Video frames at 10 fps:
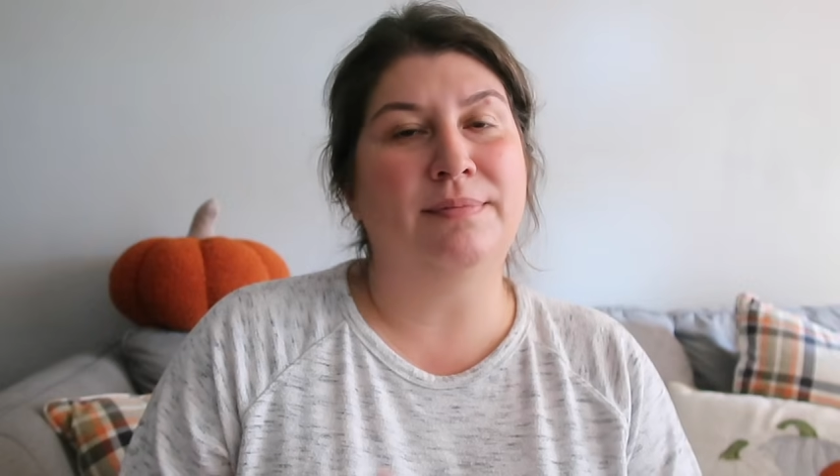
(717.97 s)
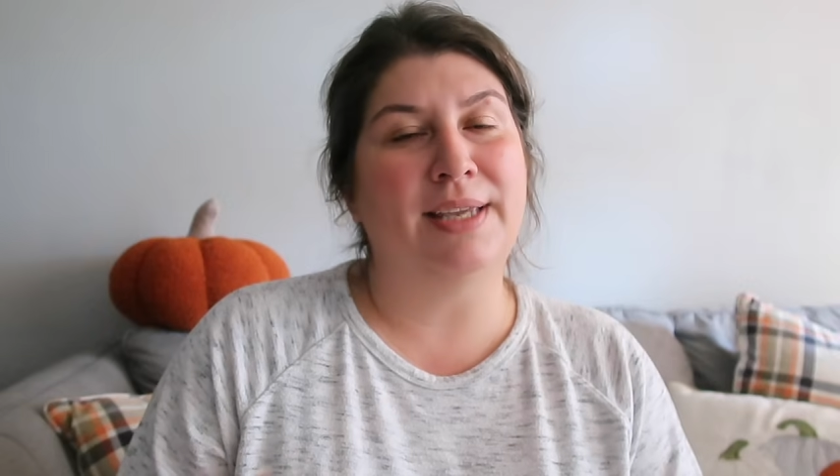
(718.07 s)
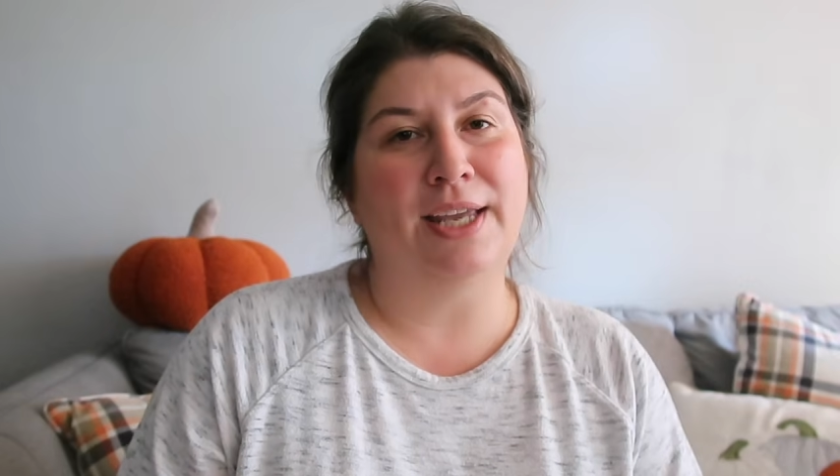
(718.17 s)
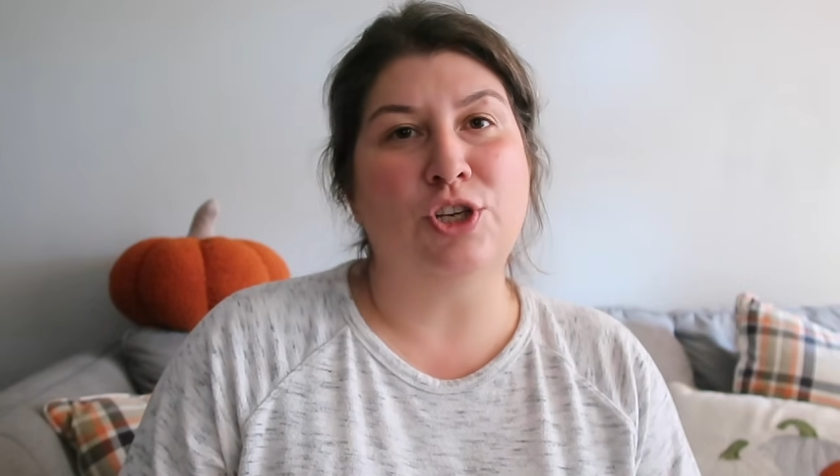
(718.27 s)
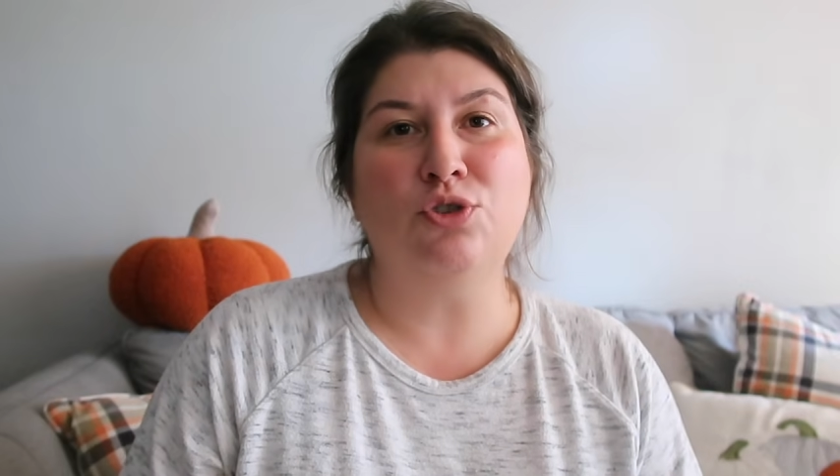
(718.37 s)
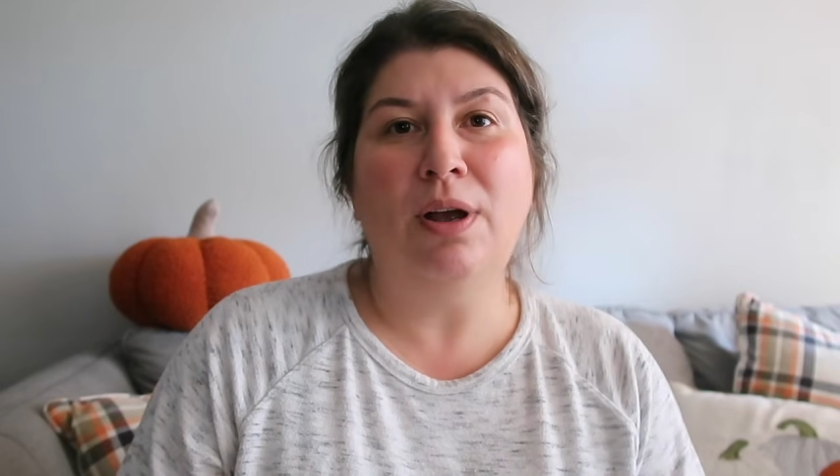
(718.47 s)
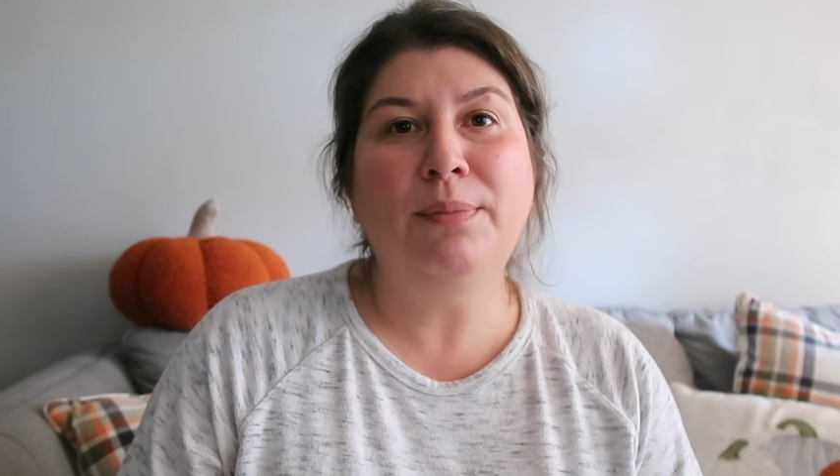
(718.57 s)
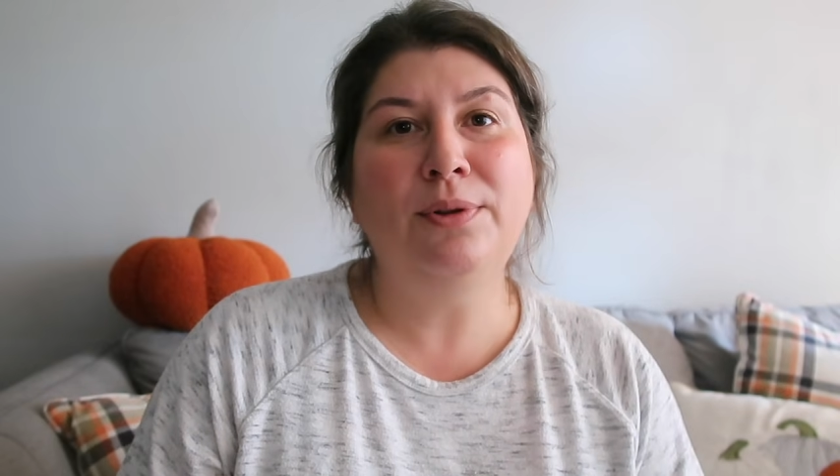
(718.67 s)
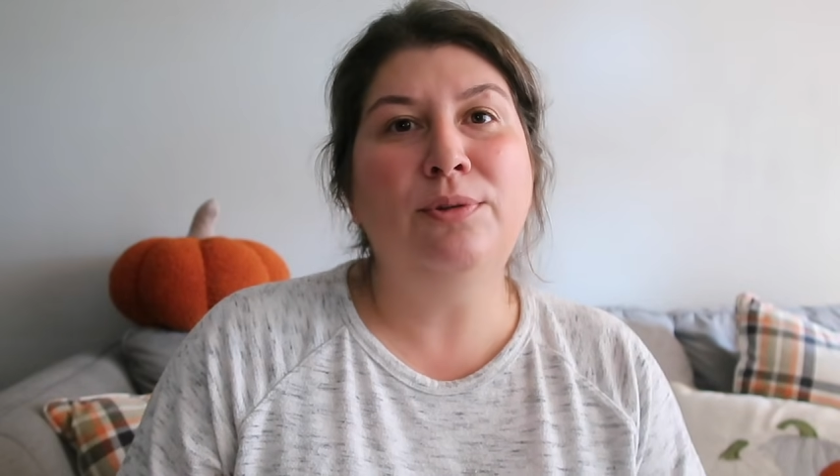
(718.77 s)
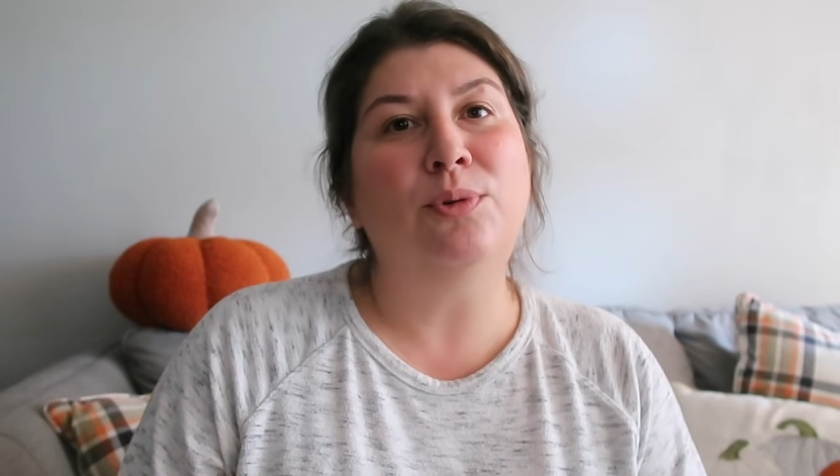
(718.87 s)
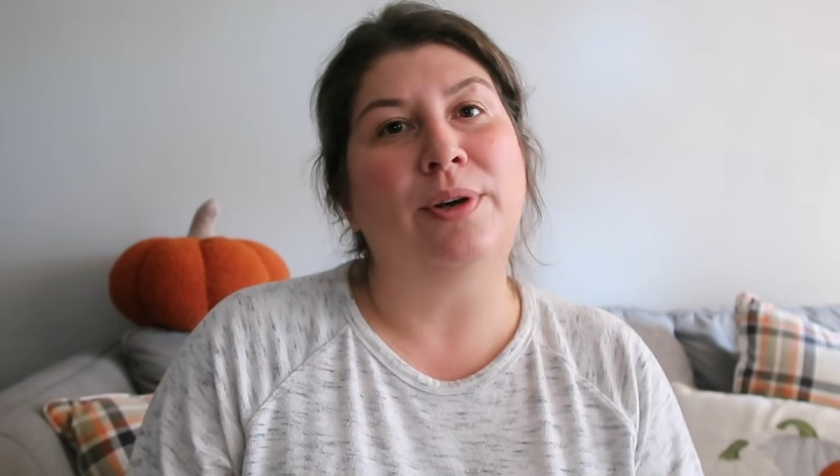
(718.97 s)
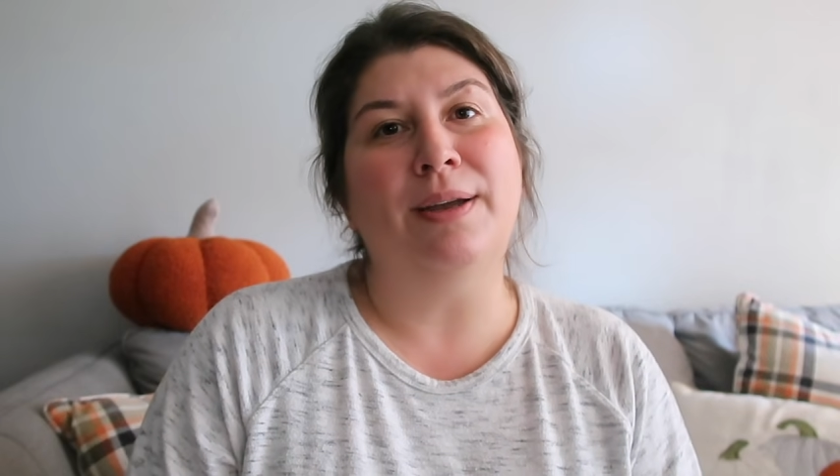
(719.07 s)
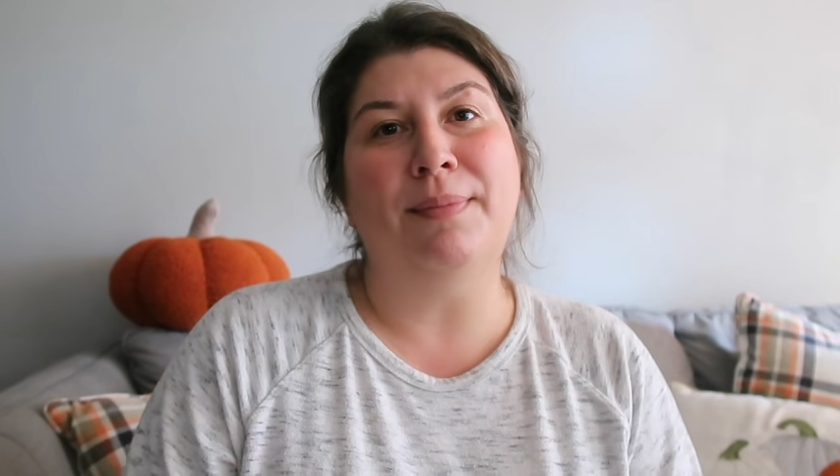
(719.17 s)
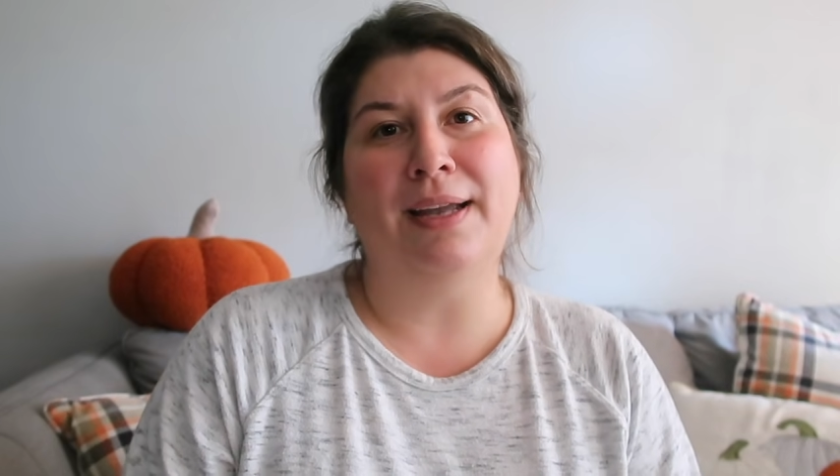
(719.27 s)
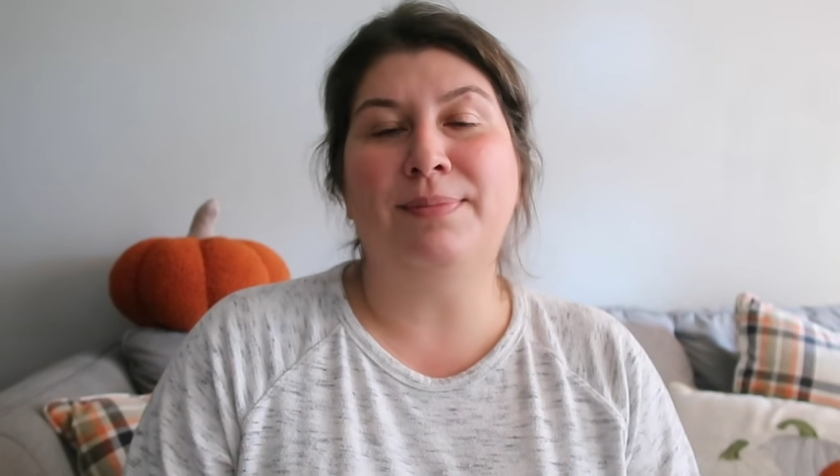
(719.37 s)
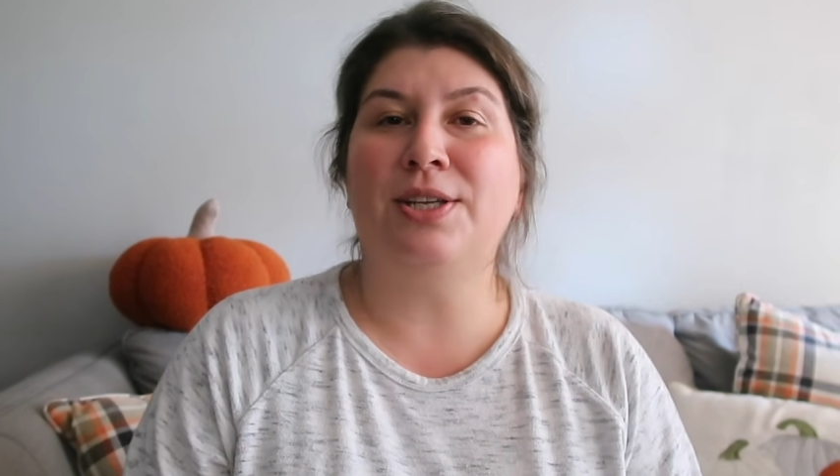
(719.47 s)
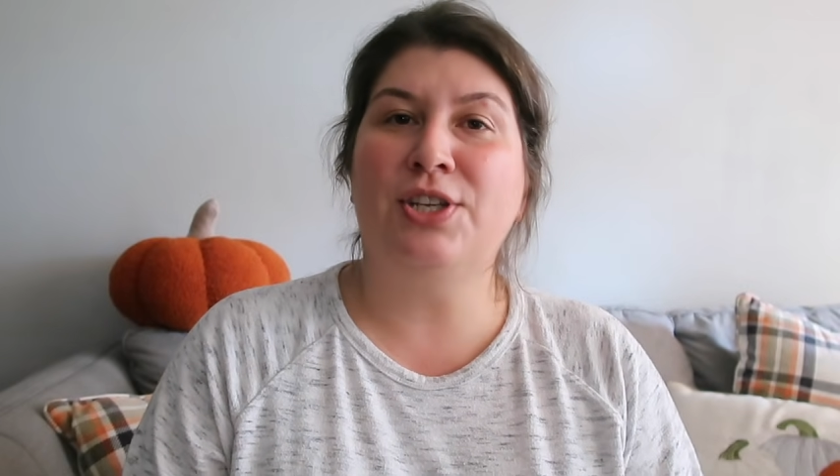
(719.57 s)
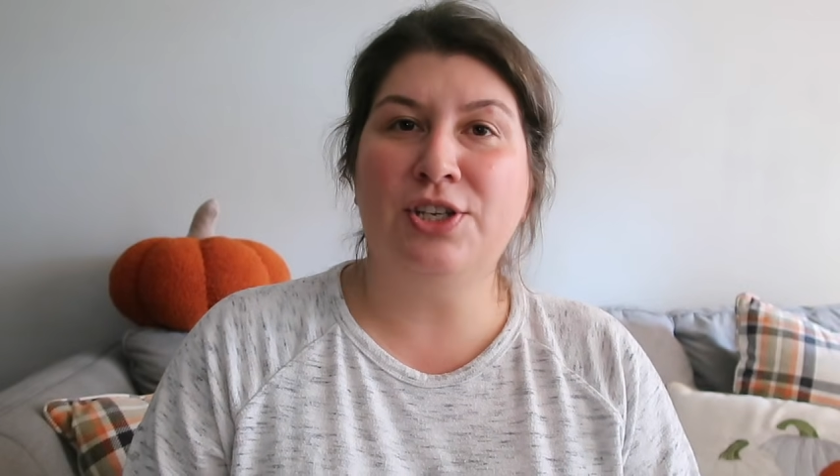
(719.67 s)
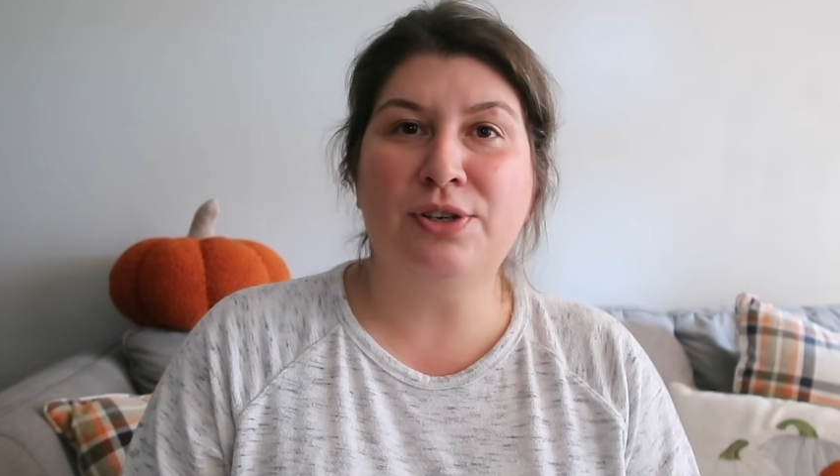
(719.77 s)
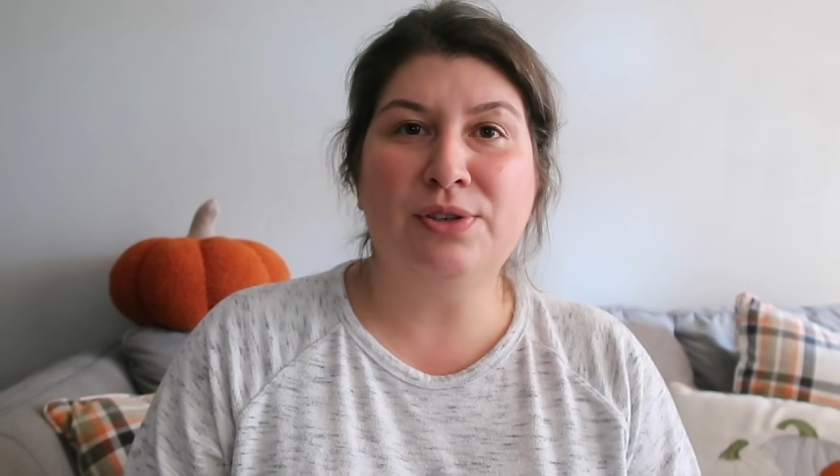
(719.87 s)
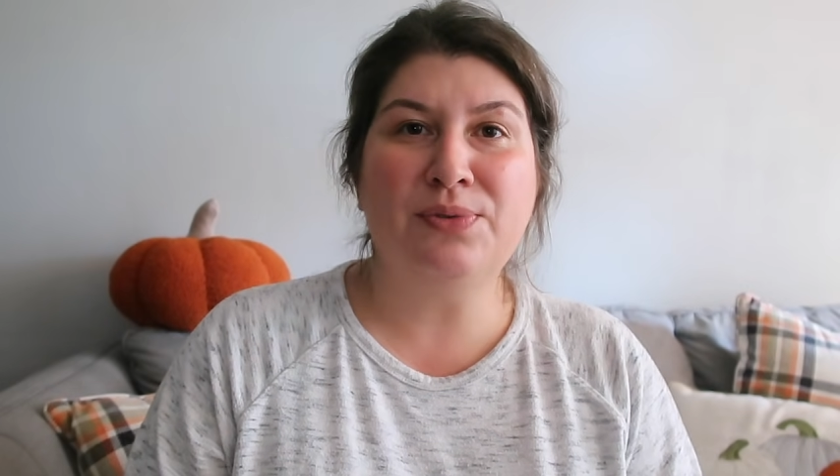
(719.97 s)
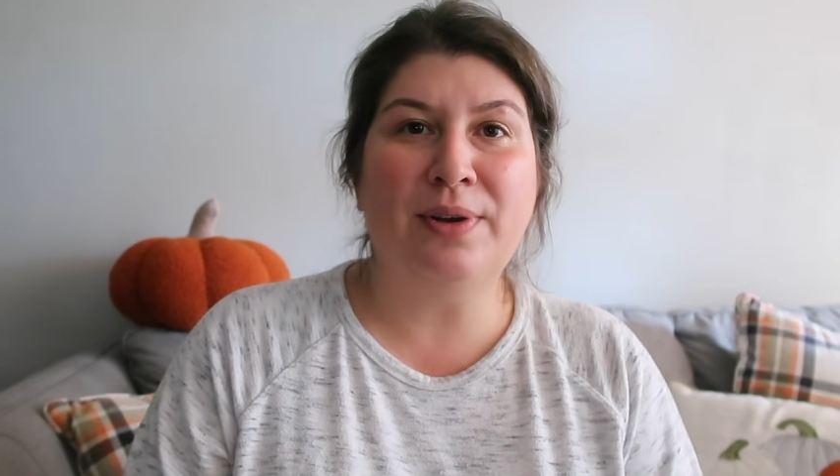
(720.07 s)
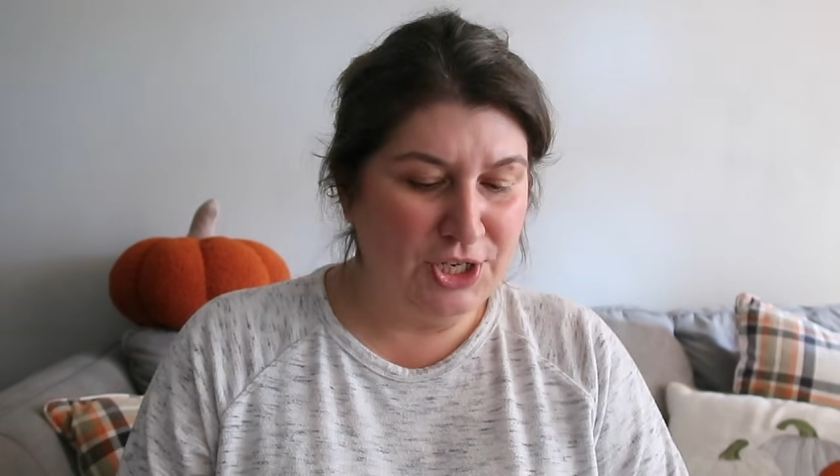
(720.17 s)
get in trouble or it might be dangerous for him.